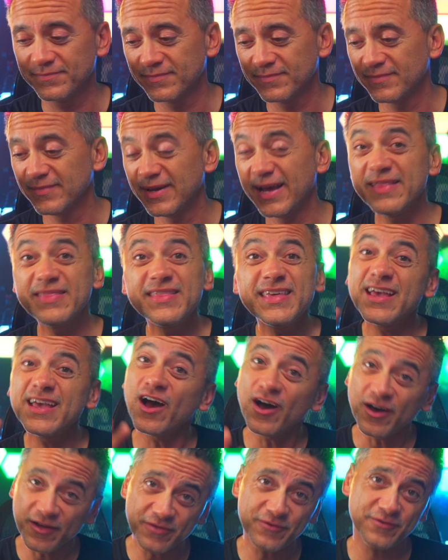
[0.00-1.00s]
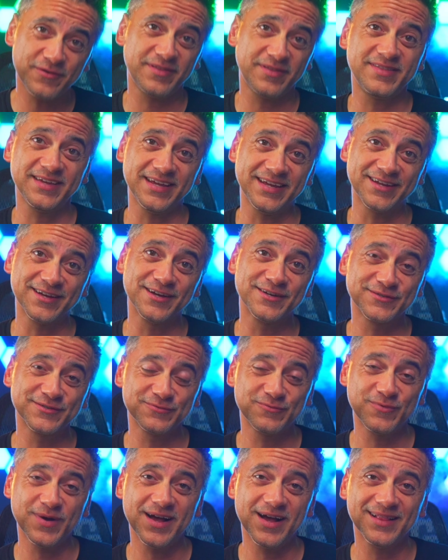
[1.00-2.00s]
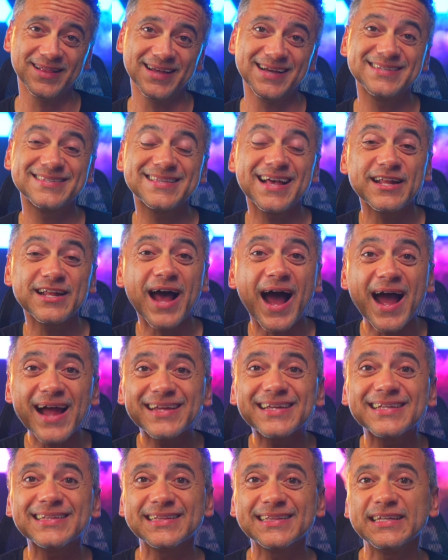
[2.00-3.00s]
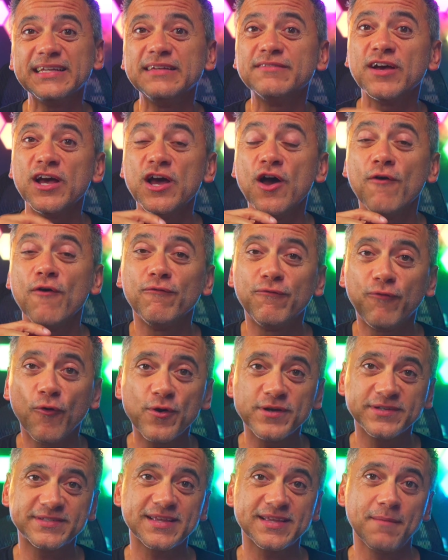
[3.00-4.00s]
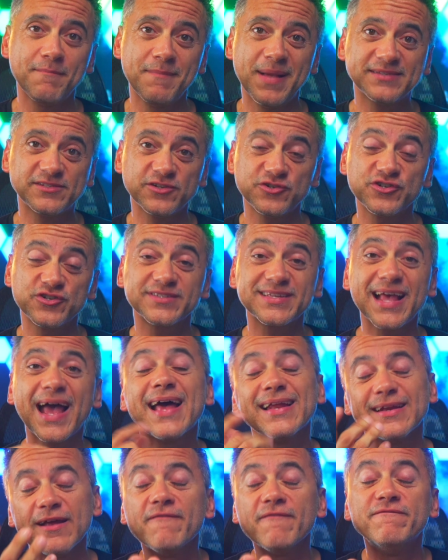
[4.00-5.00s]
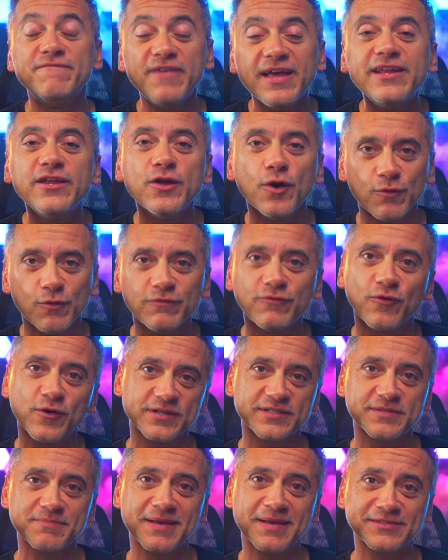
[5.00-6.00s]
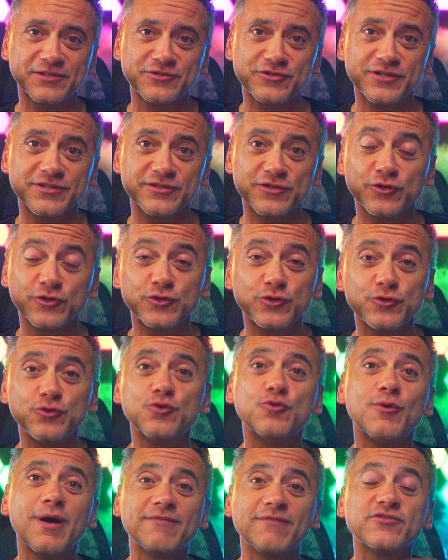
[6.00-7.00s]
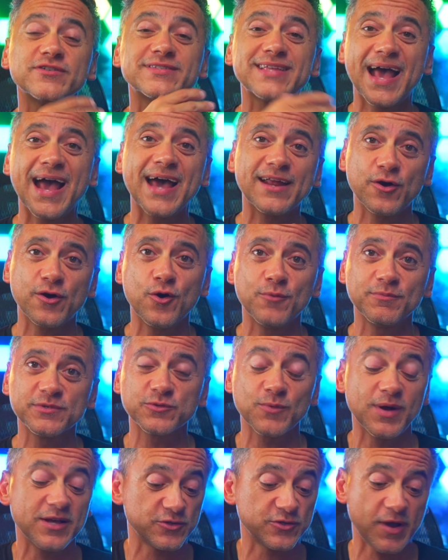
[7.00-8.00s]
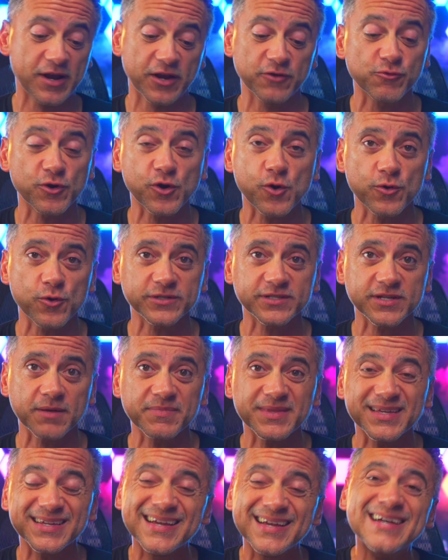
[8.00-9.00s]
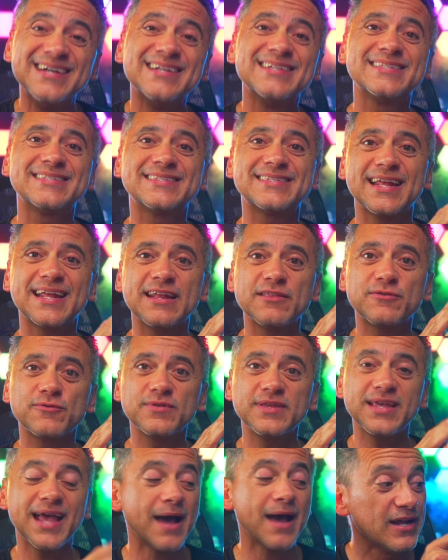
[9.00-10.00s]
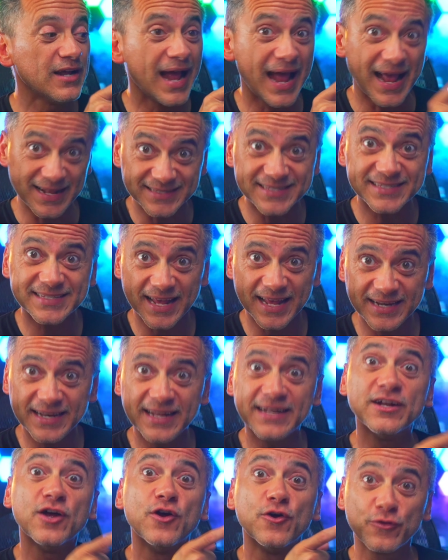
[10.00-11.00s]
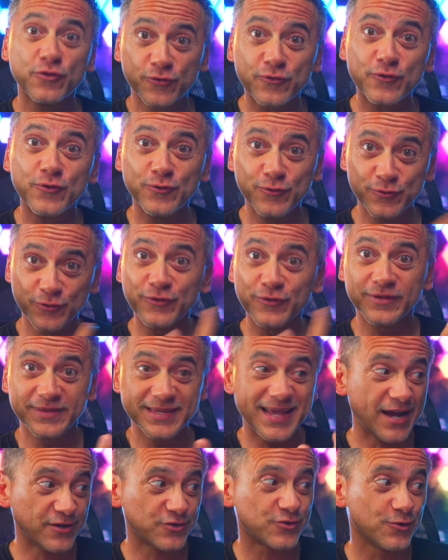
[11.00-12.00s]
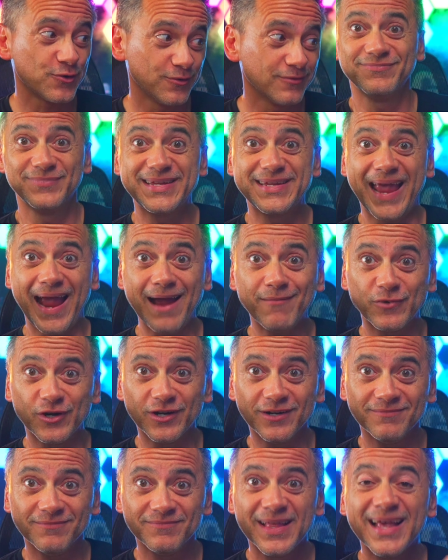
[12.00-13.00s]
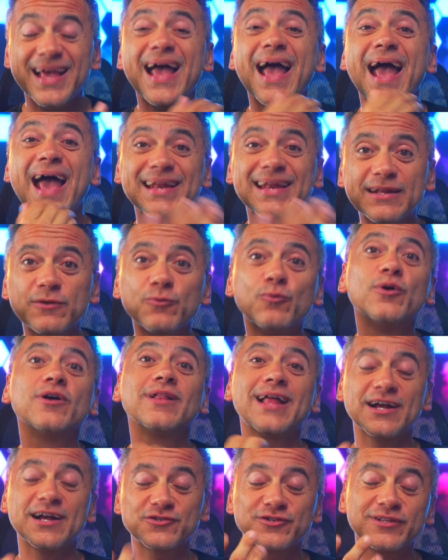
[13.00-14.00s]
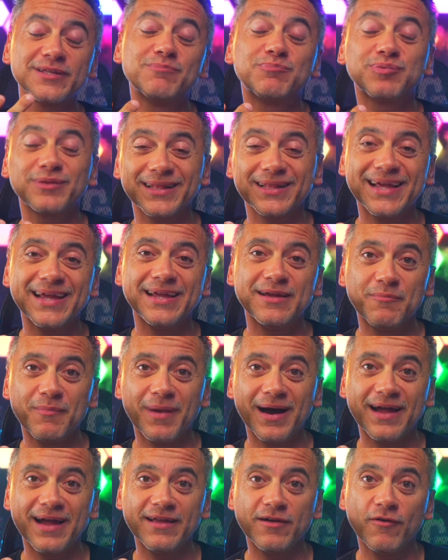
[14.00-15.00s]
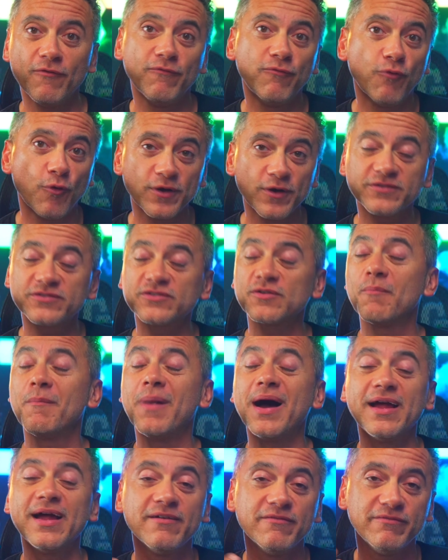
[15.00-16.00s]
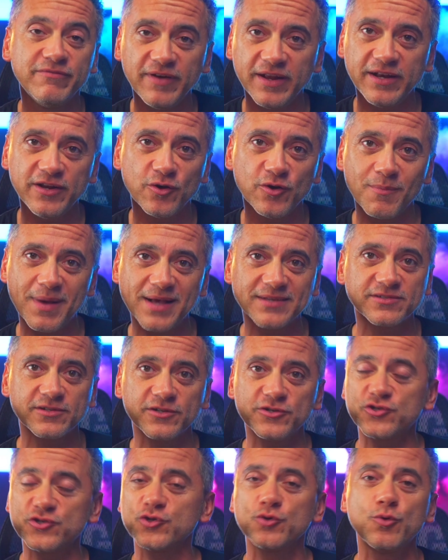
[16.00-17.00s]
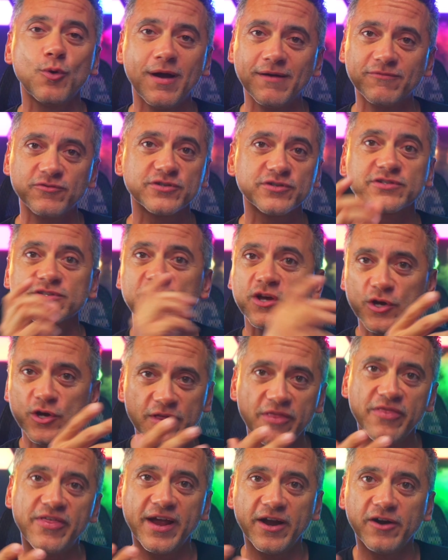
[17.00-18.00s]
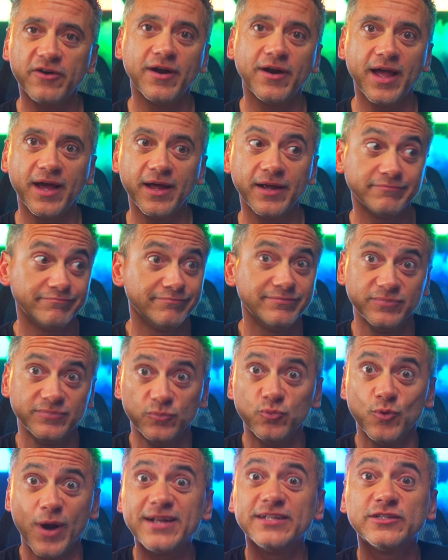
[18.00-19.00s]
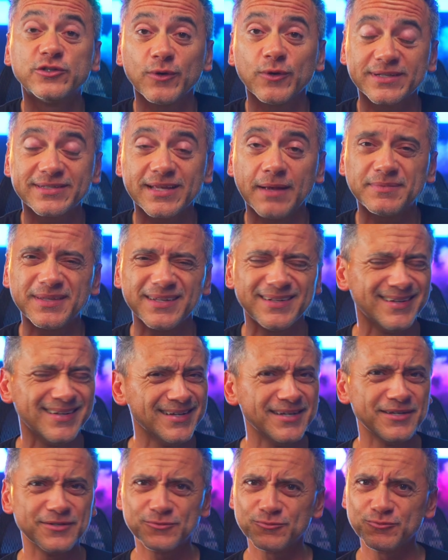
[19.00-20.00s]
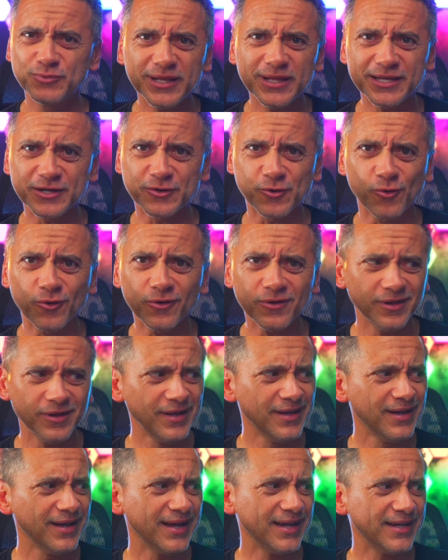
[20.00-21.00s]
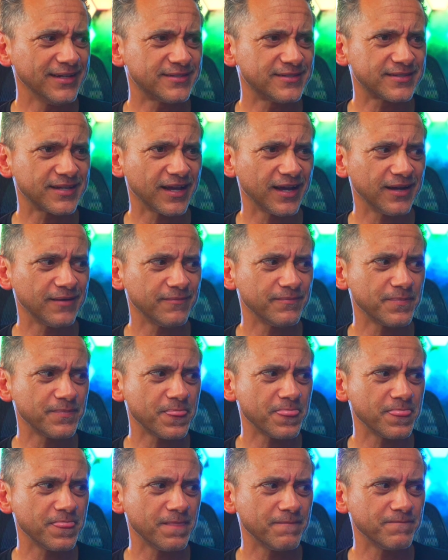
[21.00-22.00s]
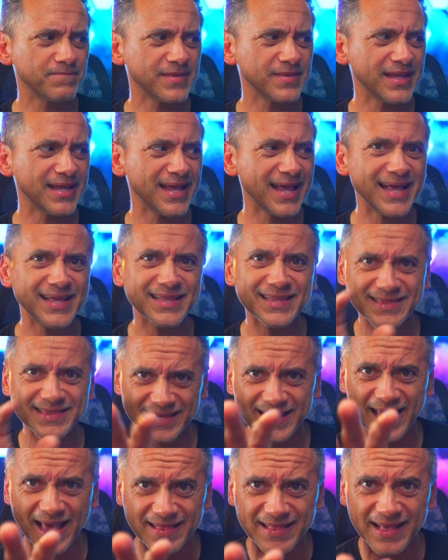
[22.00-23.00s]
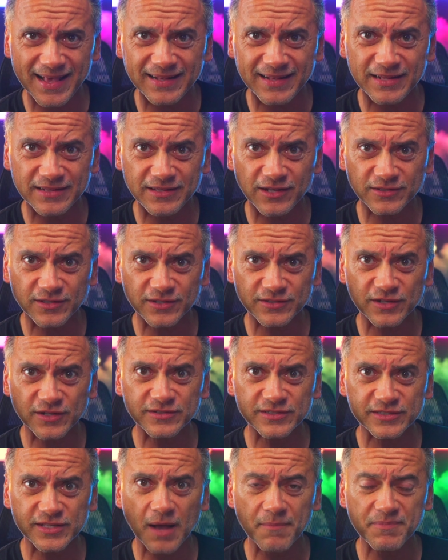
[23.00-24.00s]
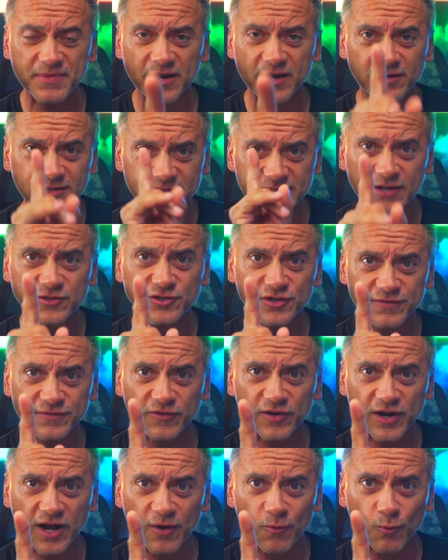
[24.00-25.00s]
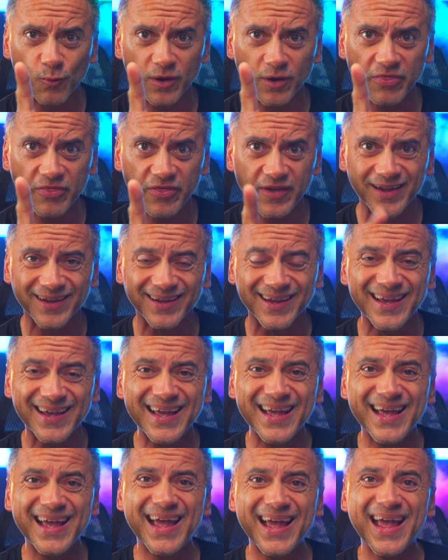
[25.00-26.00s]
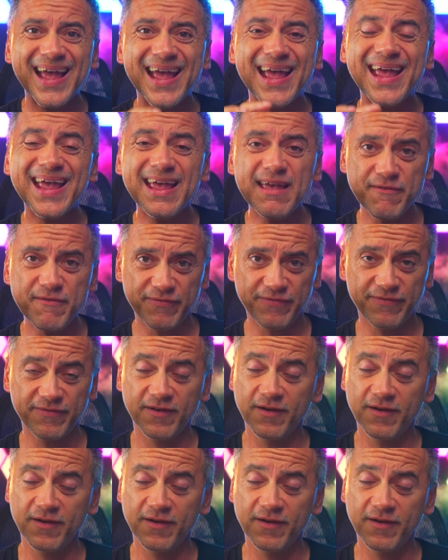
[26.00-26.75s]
And the other thing as well is that I can leave voice messages and video voice messages to whoever's at home as well. So I can record something, send it through the app, and send it through the actual camera and it will actually play my voice, my video message to whoever's there and ready to accept it. It's really cool. It's um, and, and that doesn't stop there because I just forgot one thing. If,